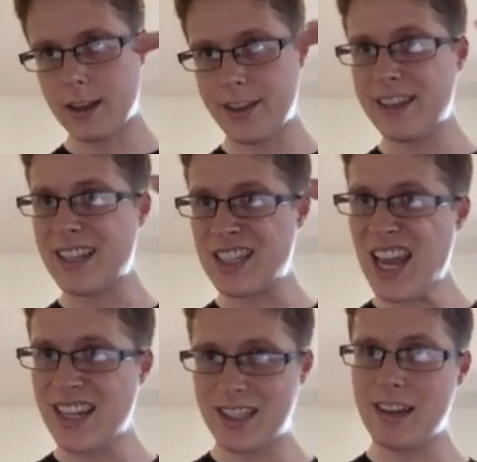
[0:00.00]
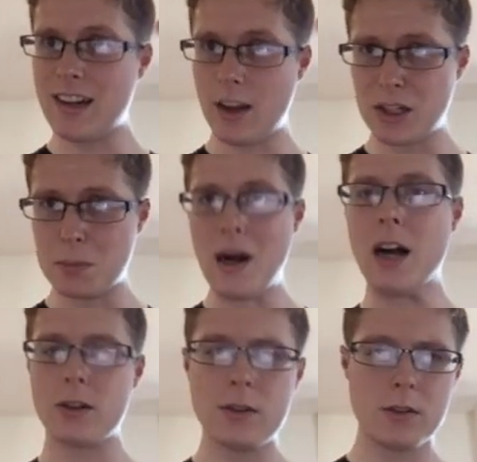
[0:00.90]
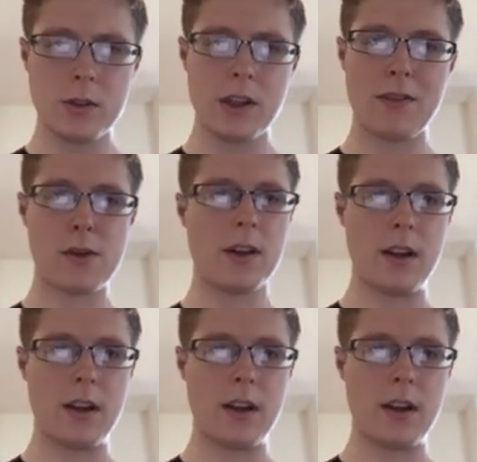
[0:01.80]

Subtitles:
thing that takes in other models, you can have